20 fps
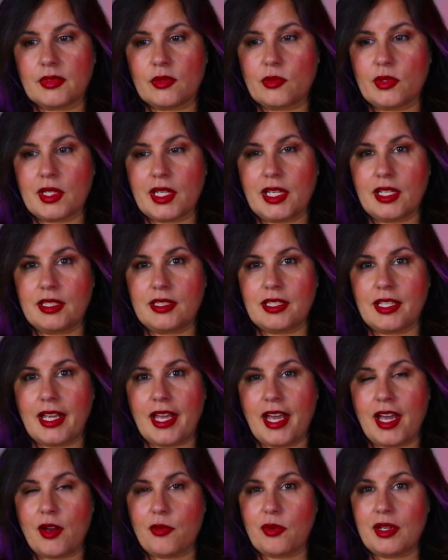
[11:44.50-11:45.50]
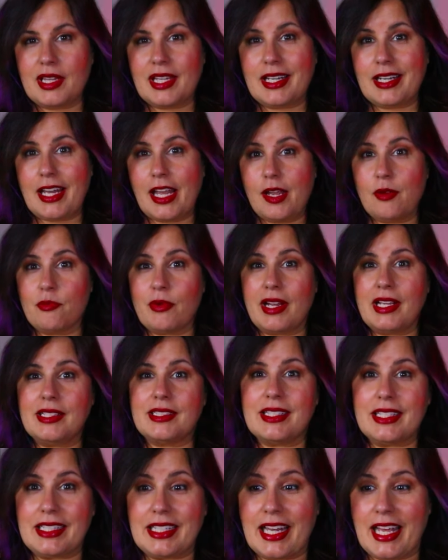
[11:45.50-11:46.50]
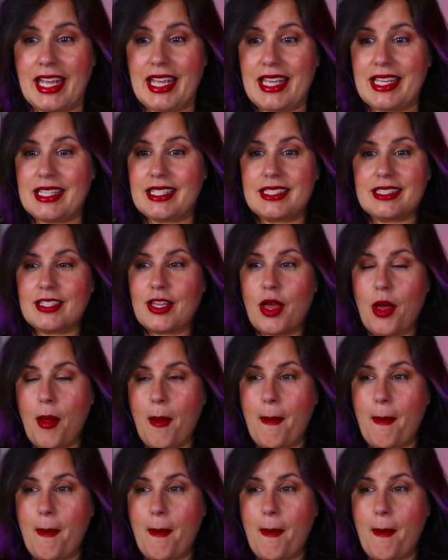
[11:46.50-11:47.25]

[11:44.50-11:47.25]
Because he can't really raise it in his.